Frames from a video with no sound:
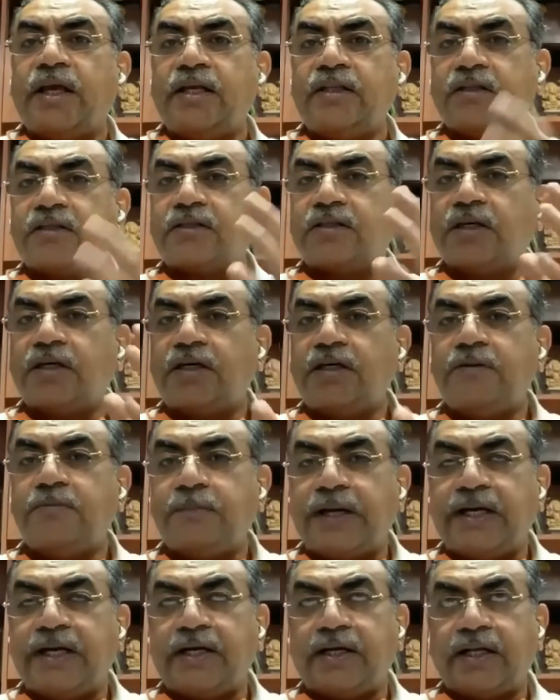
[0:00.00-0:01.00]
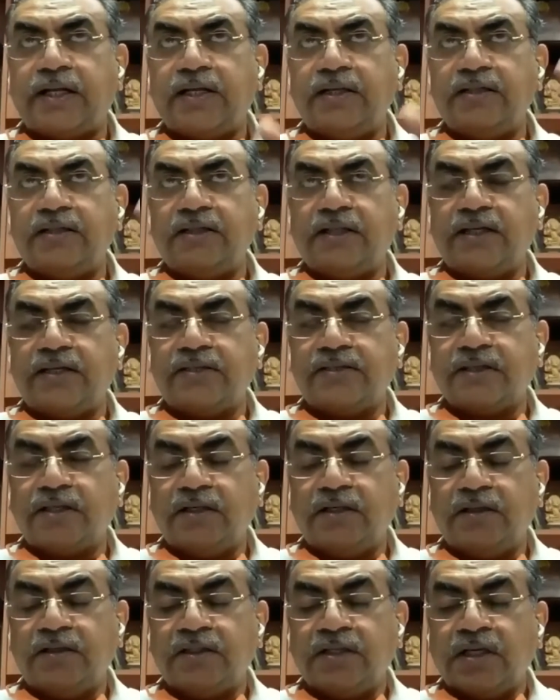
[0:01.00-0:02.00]
In the third painting, there is
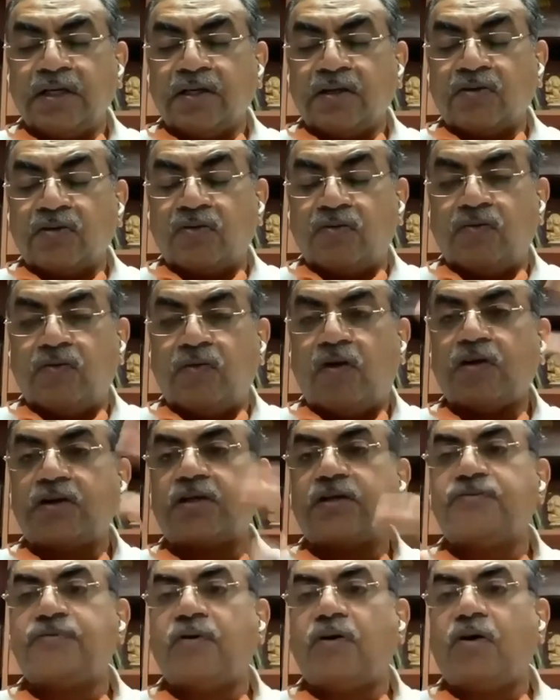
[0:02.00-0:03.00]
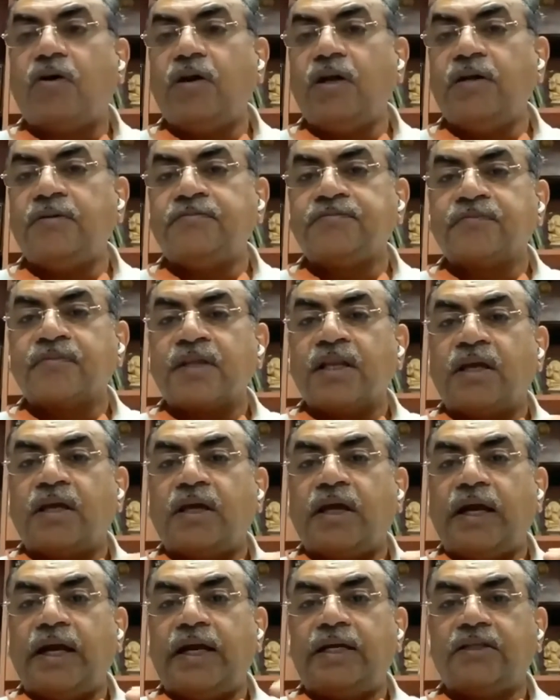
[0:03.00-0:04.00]
a waterfall,
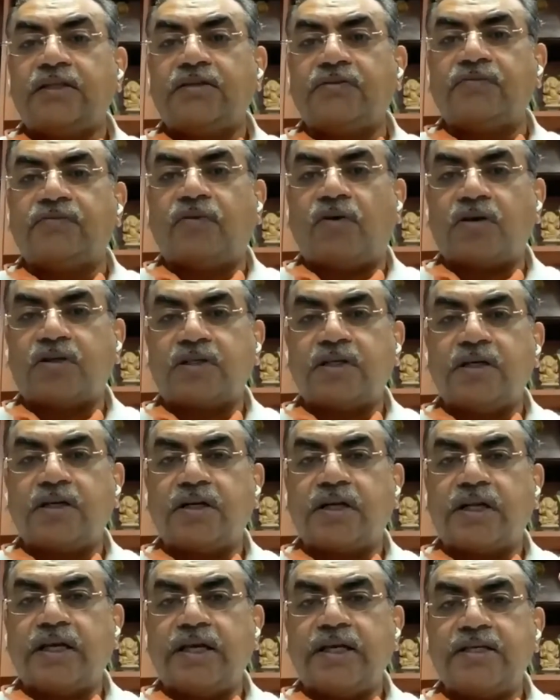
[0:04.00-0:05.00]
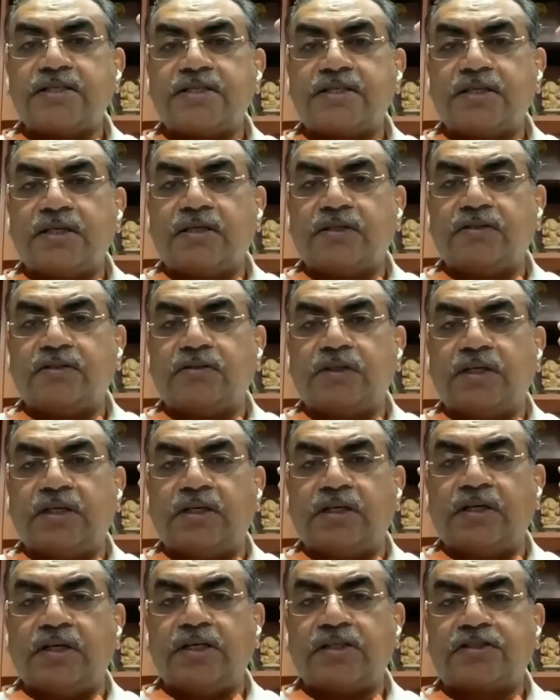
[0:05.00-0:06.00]
and the water is
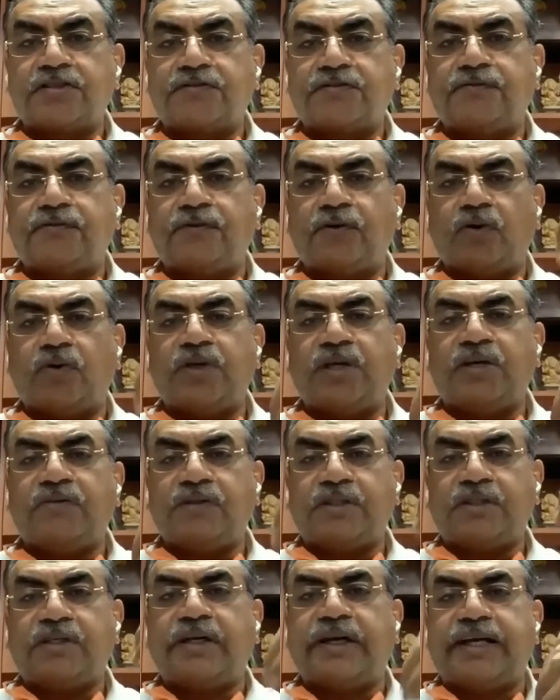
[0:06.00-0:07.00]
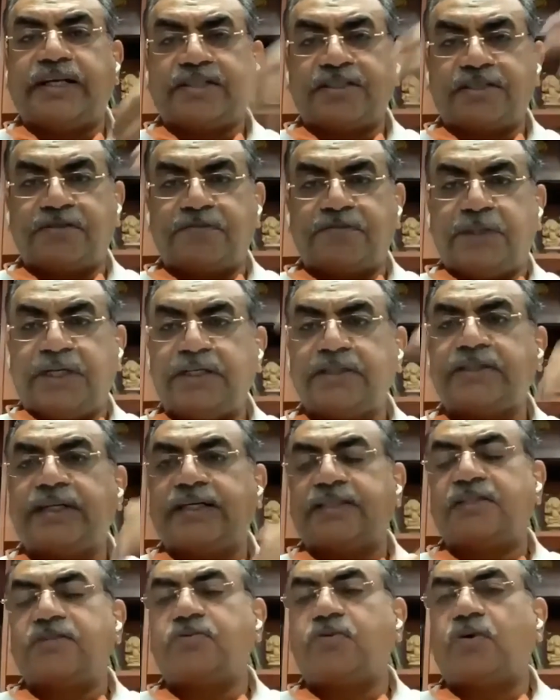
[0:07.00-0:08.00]
flowing with great speed.
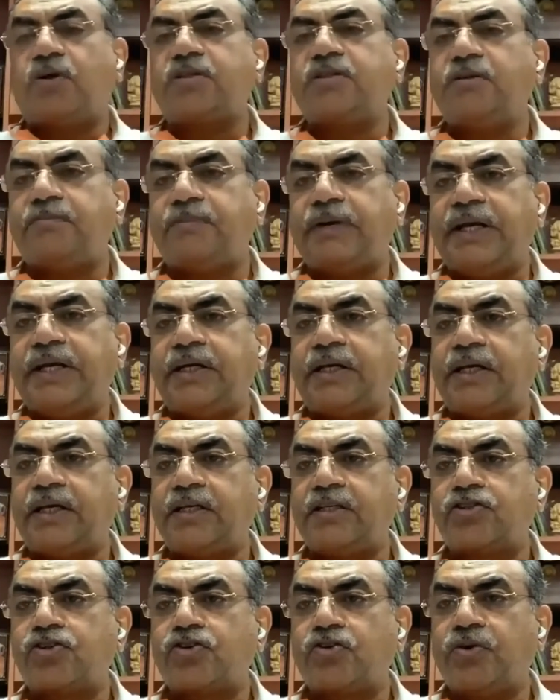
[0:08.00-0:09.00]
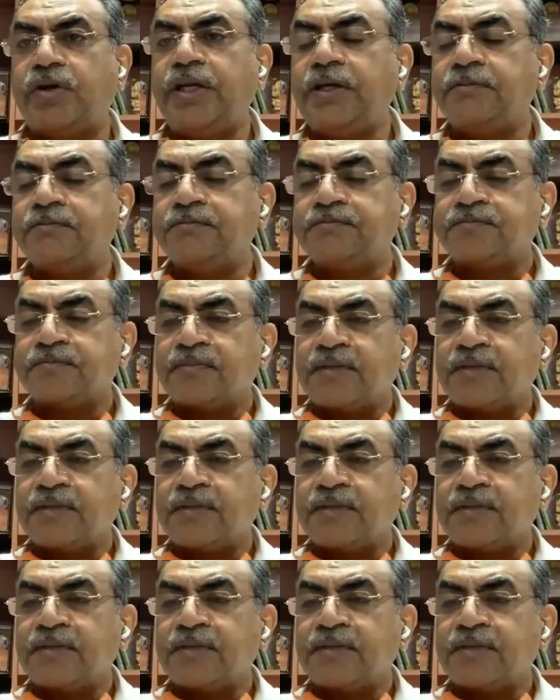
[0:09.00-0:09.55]
That is what the painting is showing.